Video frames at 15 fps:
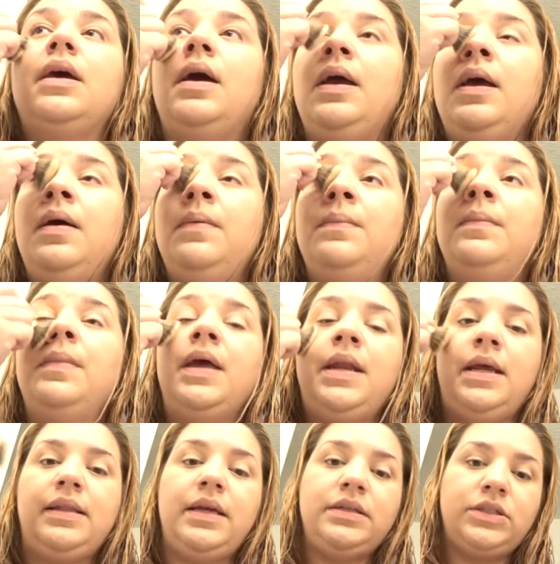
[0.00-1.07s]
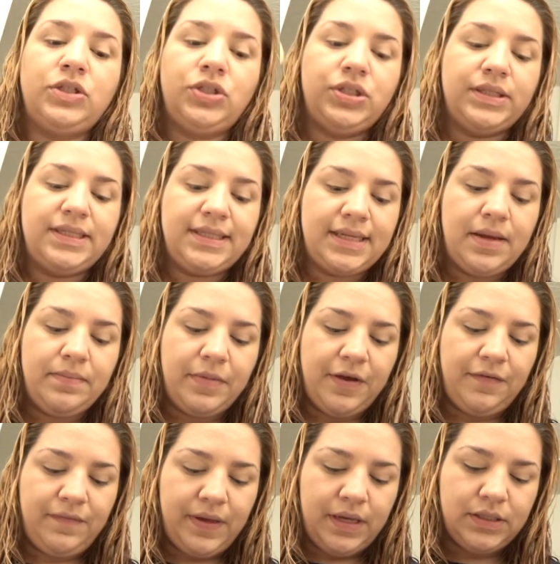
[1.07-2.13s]
and I like to just set
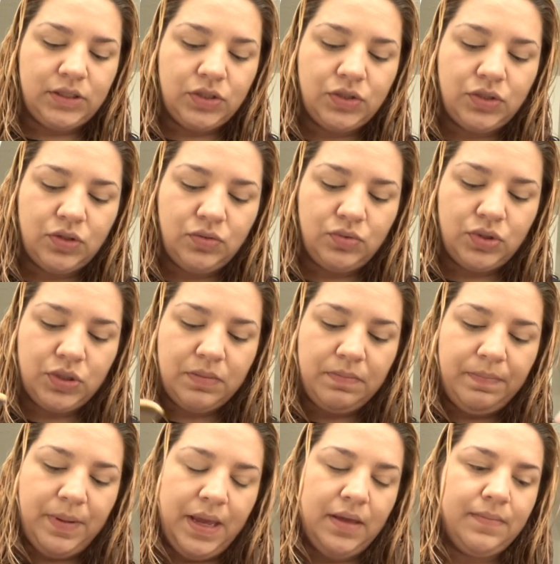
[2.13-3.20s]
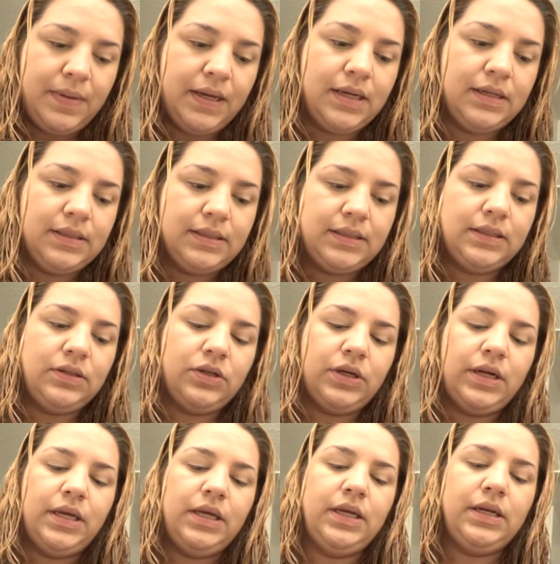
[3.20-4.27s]
my face. So to bake my
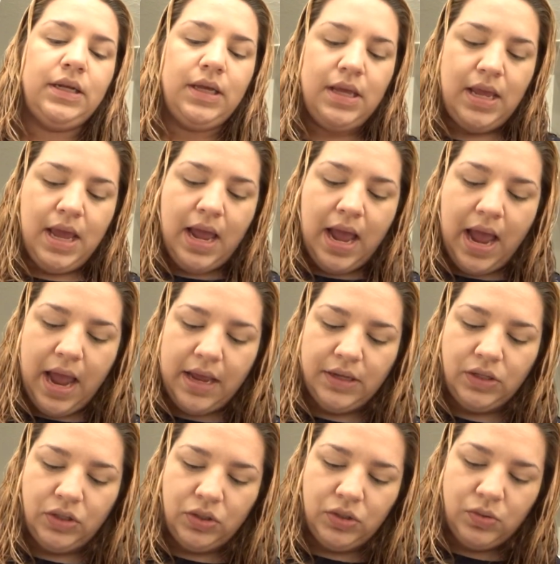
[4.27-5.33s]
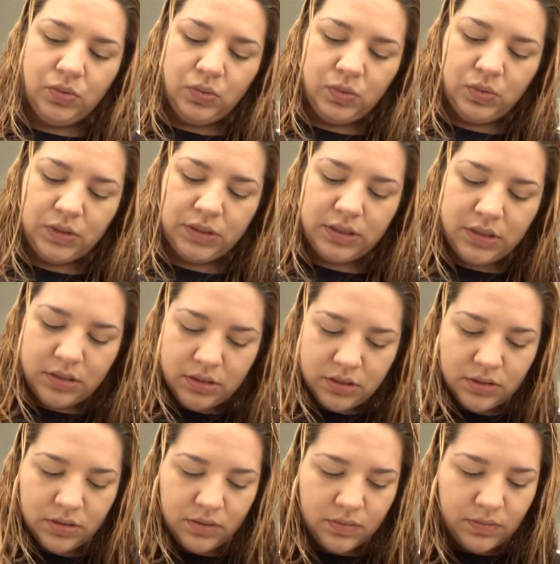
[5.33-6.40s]
concealer in, I use,
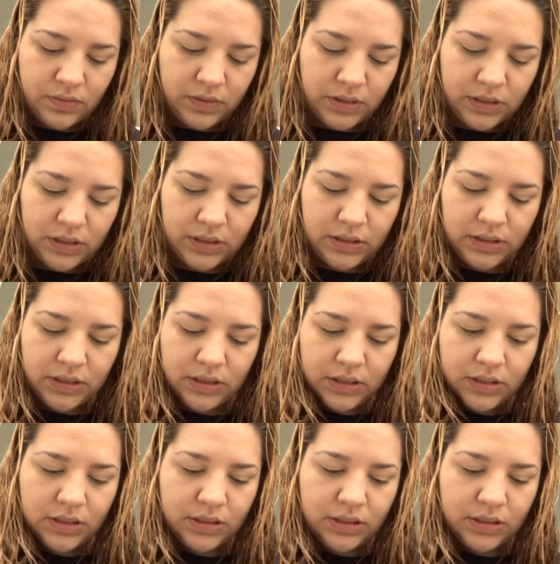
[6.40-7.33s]
where is it?